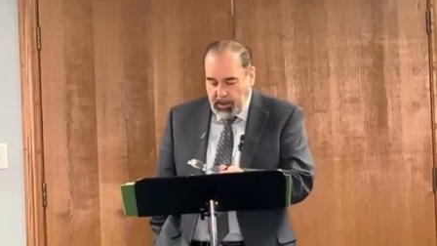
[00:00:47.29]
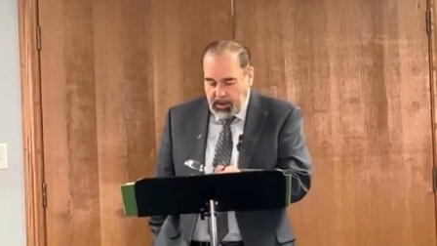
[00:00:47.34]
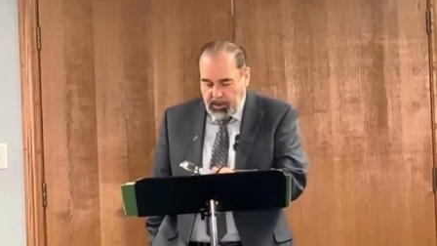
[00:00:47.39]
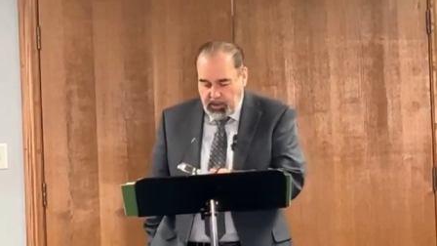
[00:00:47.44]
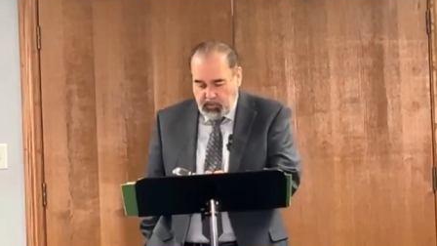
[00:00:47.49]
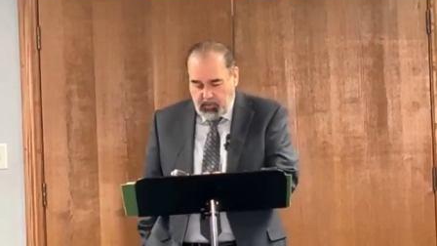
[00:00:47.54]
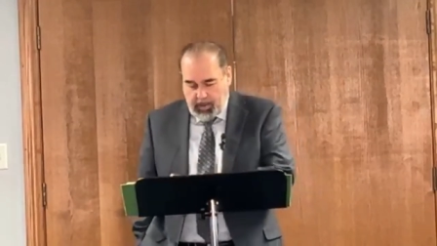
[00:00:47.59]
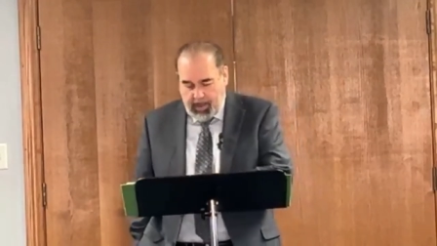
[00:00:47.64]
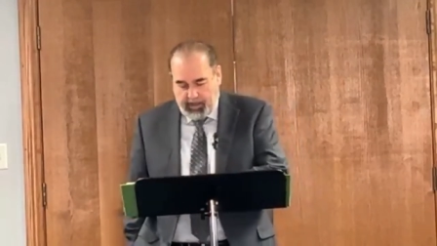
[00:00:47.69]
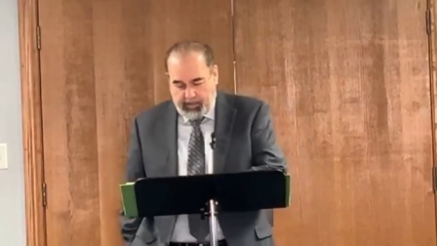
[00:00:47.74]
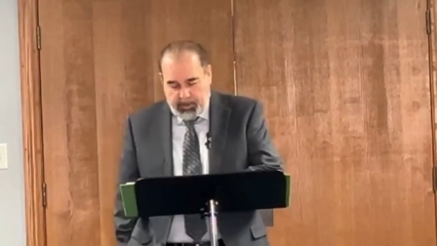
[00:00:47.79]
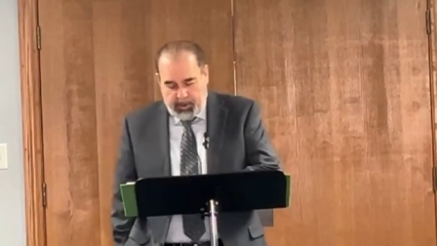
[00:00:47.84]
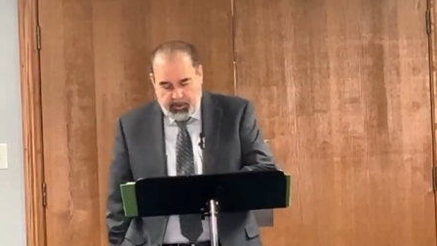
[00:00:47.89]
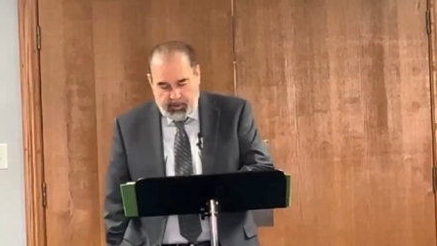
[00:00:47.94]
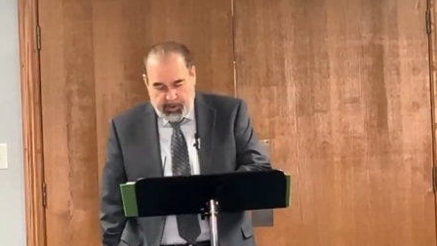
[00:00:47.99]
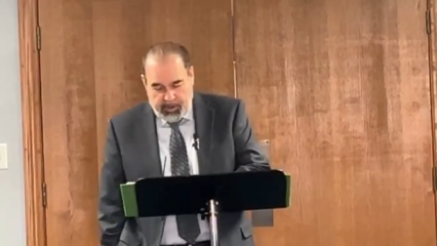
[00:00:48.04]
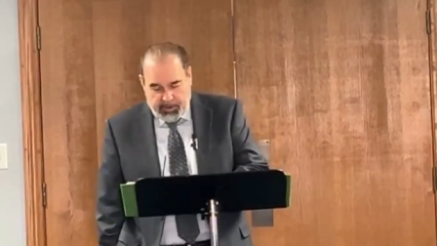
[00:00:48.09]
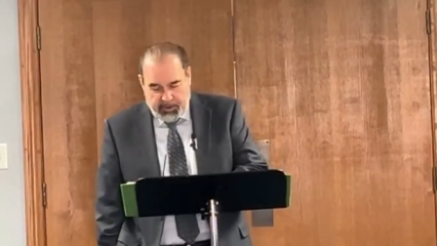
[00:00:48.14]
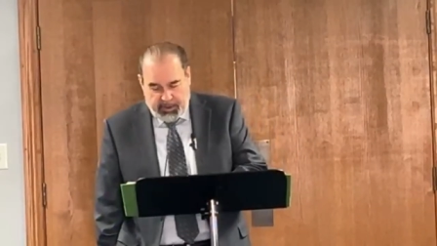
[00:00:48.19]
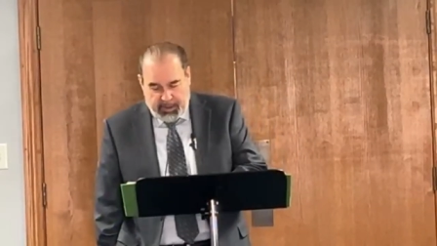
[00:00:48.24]
described
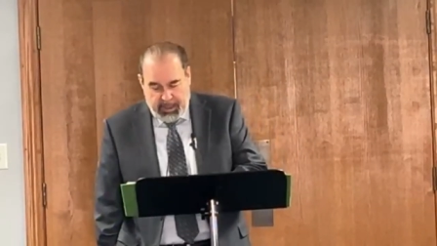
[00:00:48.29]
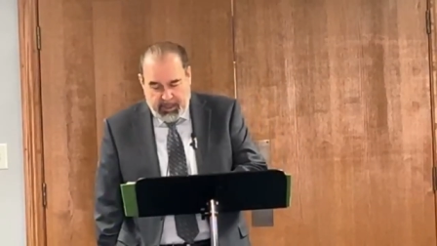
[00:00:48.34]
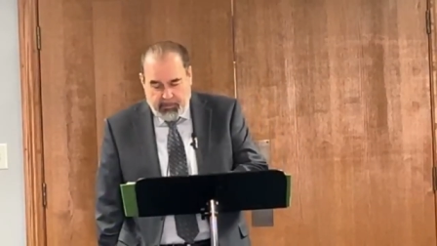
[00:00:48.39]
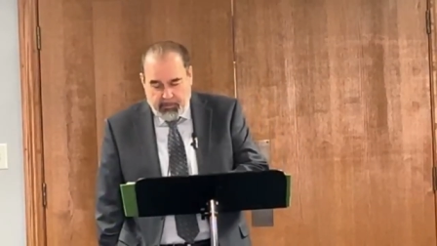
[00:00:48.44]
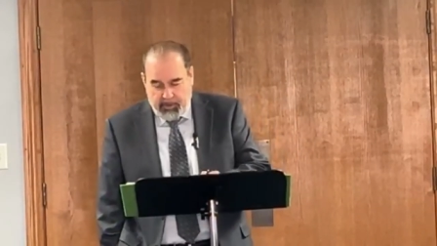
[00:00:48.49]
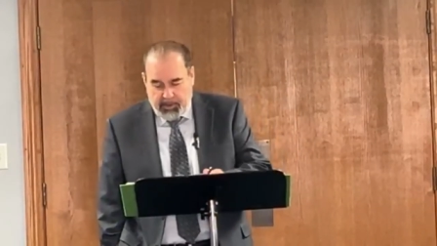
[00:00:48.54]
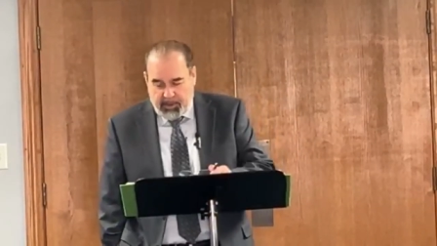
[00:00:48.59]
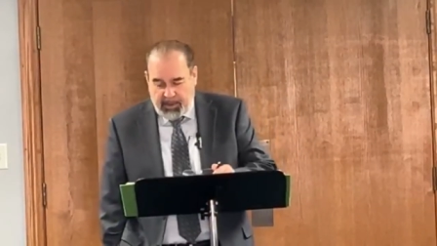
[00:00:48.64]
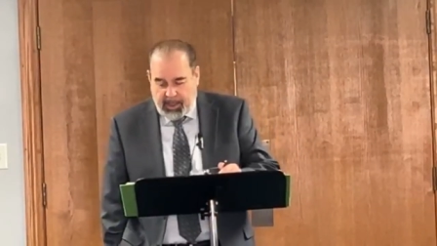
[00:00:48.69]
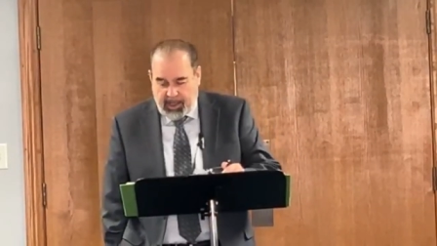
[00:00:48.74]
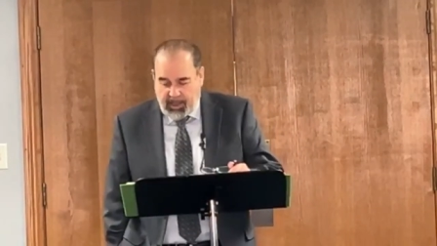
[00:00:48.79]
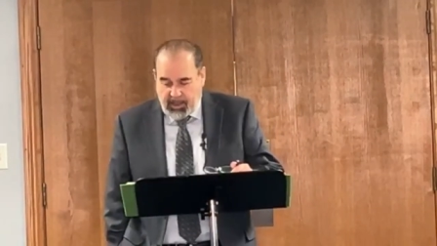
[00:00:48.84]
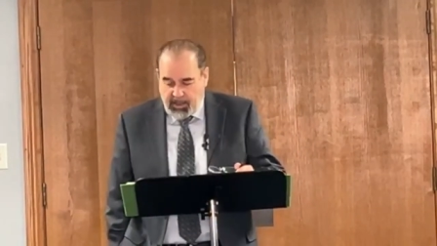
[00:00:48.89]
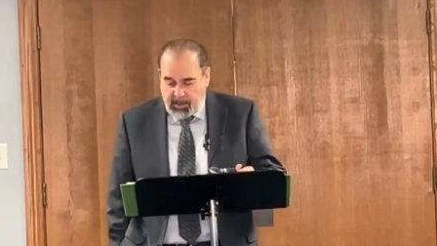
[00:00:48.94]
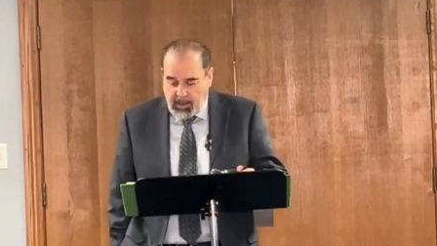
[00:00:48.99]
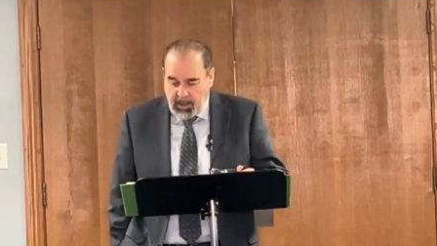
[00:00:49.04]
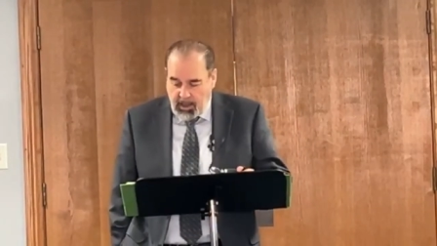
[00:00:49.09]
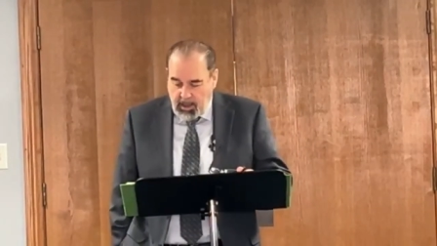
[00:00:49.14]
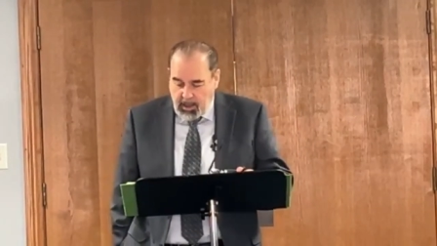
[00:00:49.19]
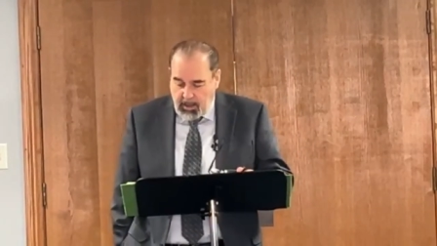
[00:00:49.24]
here in a sequence
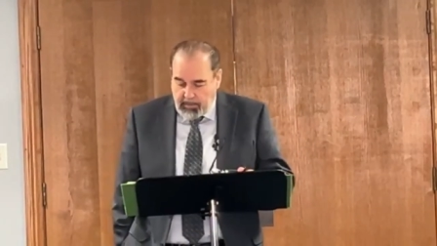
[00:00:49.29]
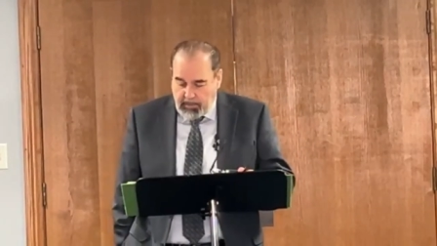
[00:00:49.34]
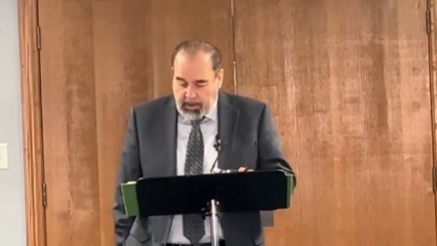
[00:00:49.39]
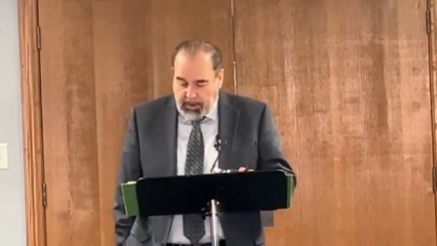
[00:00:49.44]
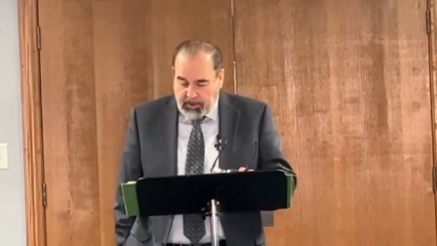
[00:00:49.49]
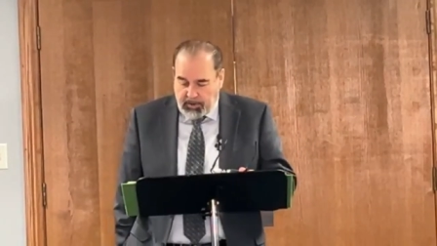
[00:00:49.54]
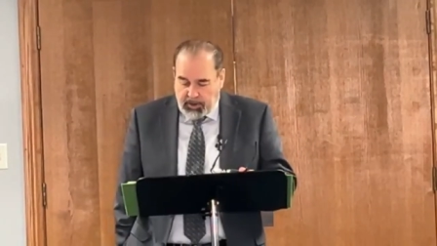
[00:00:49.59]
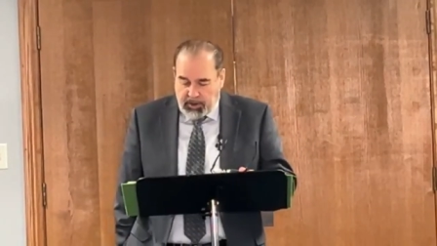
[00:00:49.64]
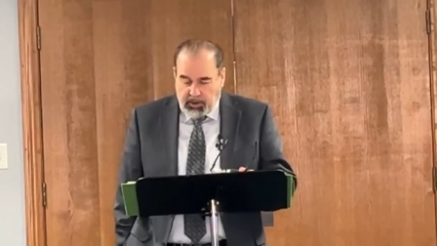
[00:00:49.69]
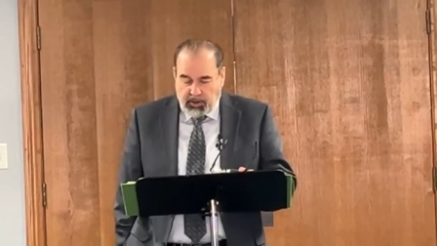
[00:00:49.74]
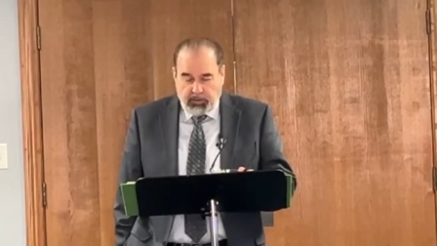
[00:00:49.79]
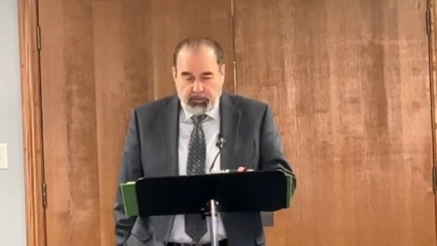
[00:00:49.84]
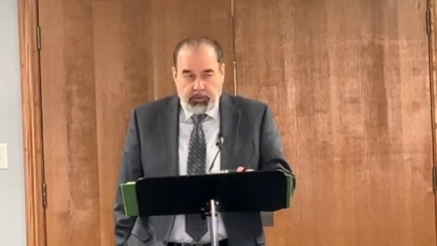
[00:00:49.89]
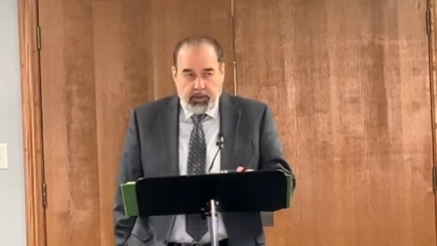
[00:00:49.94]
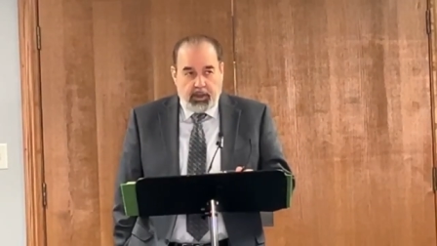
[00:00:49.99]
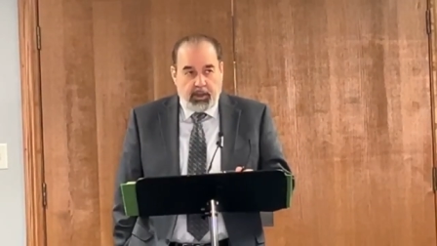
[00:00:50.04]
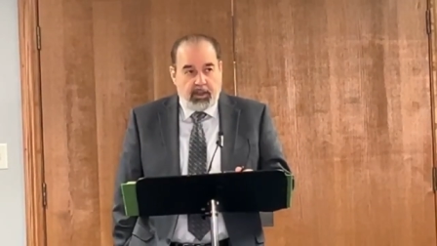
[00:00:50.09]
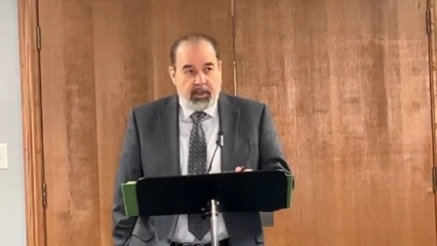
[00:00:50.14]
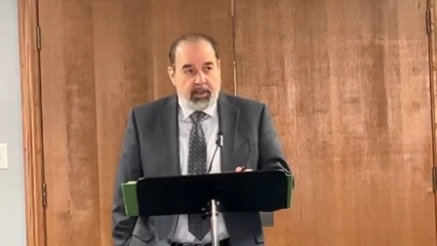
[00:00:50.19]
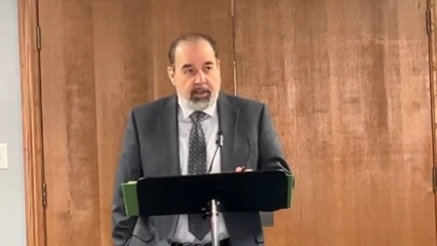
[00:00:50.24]
as being
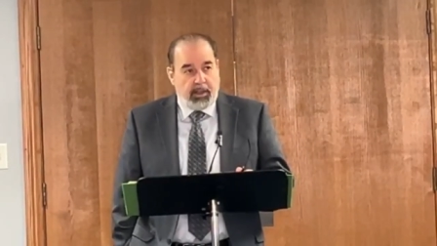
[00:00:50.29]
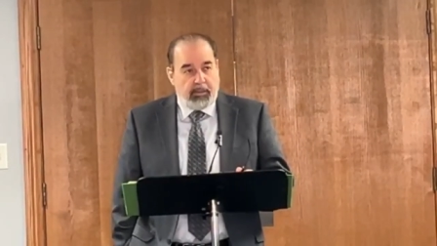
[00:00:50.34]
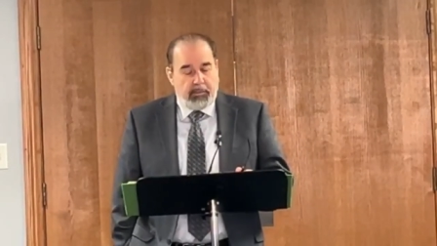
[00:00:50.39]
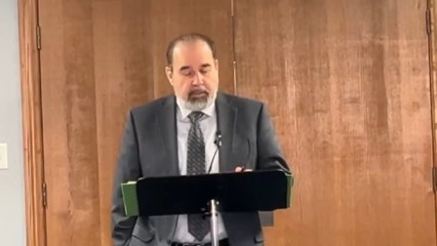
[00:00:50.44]
children,